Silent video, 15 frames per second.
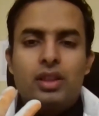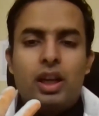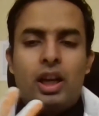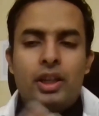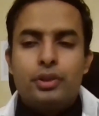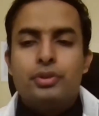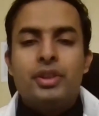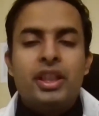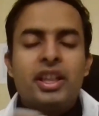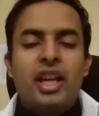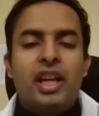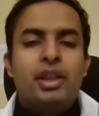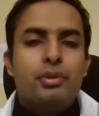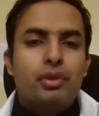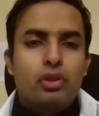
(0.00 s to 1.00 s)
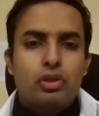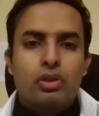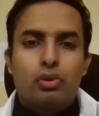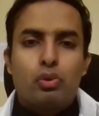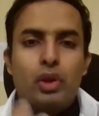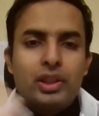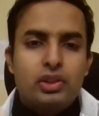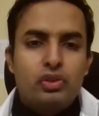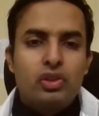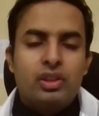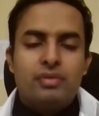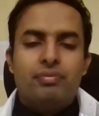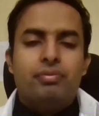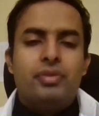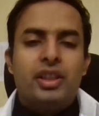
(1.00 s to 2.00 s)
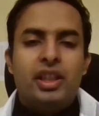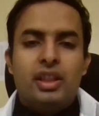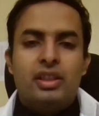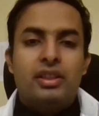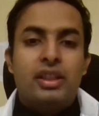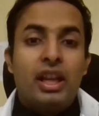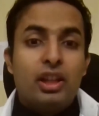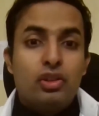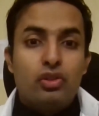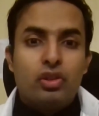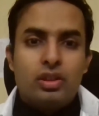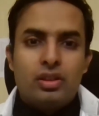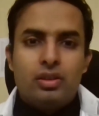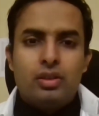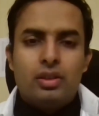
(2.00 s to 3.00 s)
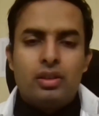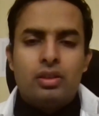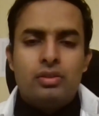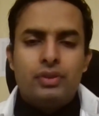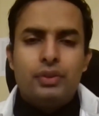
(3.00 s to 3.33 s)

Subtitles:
I don't think anyone could question the intention of,